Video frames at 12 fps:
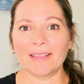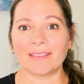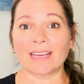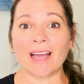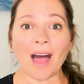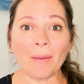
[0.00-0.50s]

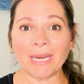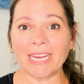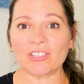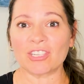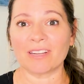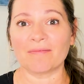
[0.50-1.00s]
the
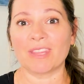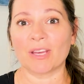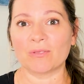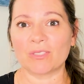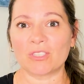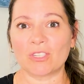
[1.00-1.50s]
combination of
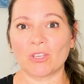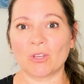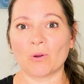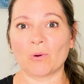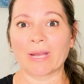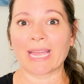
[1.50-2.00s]
those
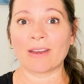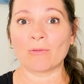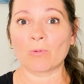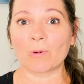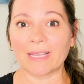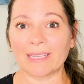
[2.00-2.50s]
two can
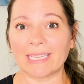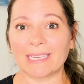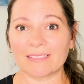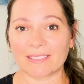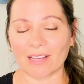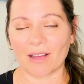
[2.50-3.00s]

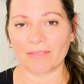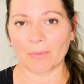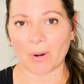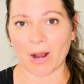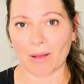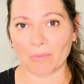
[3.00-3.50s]
really solve the
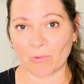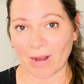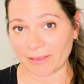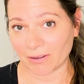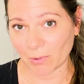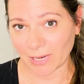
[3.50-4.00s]
problem
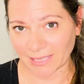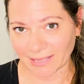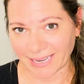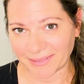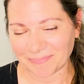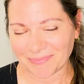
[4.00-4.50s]
rather
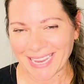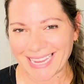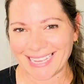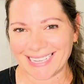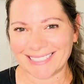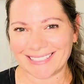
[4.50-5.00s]
quickly.
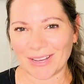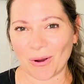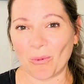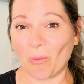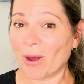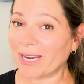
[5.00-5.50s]
So
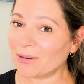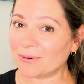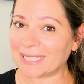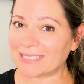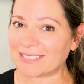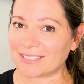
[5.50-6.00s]
what do you
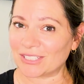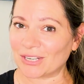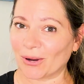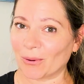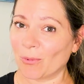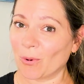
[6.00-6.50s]
need to
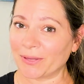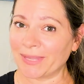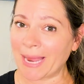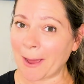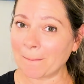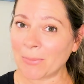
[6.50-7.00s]
do? Well,
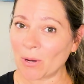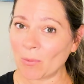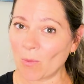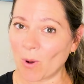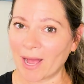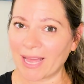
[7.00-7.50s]
number
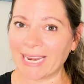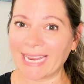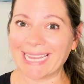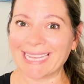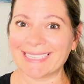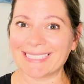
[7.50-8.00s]
one
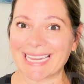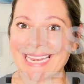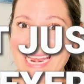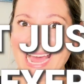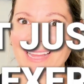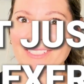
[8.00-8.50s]
is
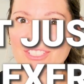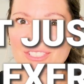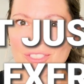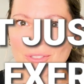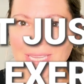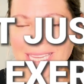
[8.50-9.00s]
not
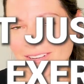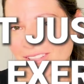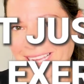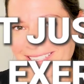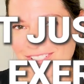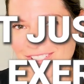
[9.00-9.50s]
just do Kegel
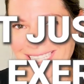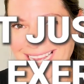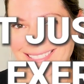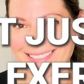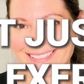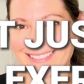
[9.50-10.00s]

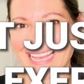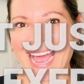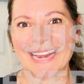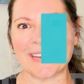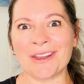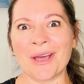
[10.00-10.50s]
exercises.
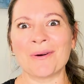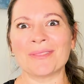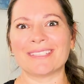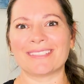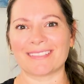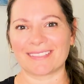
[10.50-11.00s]
I know
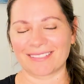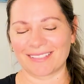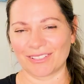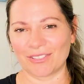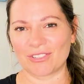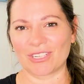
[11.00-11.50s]
this is a
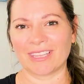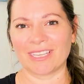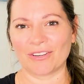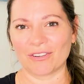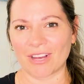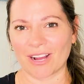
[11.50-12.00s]
solution
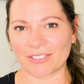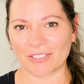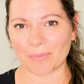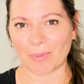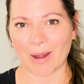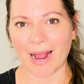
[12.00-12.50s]
that your
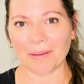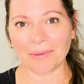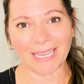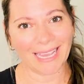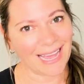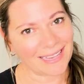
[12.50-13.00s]
doctor
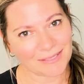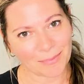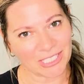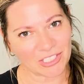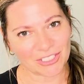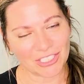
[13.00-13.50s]
probably has
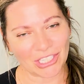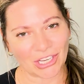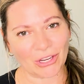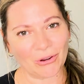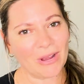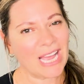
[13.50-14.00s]
mentioned to
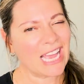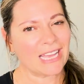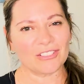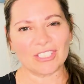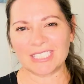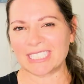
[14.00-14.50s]
you.
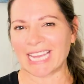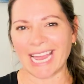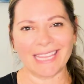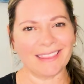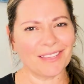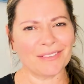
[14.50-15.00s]
Just
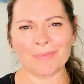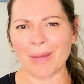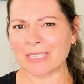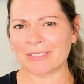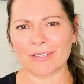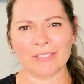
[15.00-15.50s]
tighten those
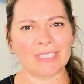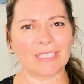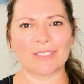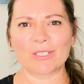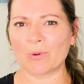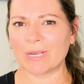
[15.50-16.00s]
muscles
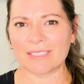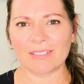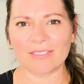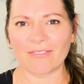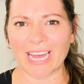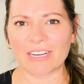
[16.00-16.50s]
and squeeze
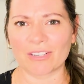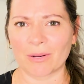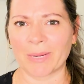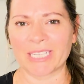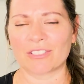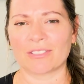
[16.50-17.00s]
those vaginal
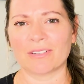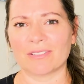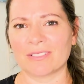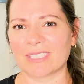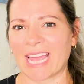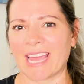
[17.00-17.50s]

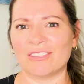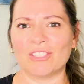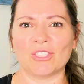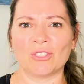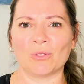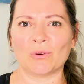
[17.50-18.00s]
muscles and
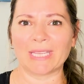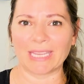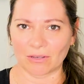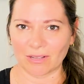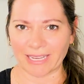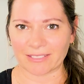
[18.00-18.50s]
do
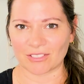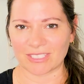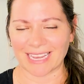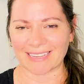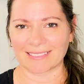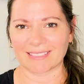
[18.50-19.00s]
Kegel
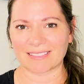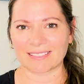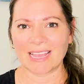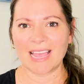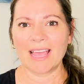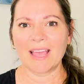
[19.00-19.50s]
exercises.
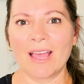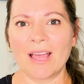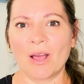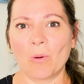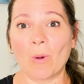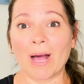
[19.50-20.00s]

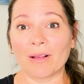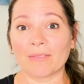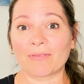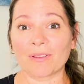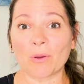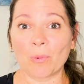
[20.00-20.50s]
Well,
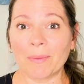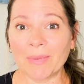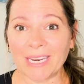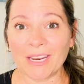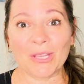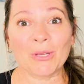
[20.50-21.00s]
for the
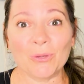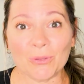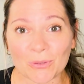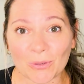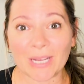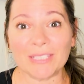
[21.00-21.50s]
women
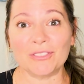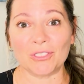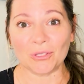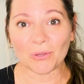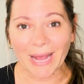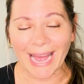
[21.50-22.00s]
who
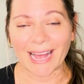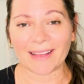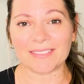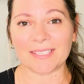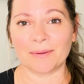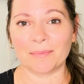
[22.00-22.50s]
do
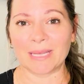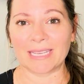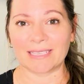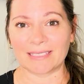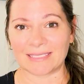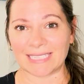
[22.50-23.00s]
have some
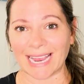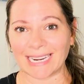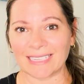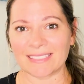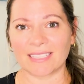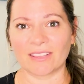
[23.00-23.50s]

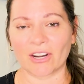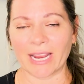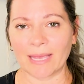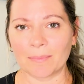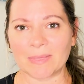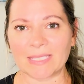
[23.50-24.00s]
tightness in their
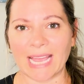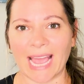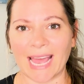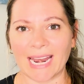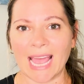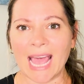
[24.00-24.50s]
hips and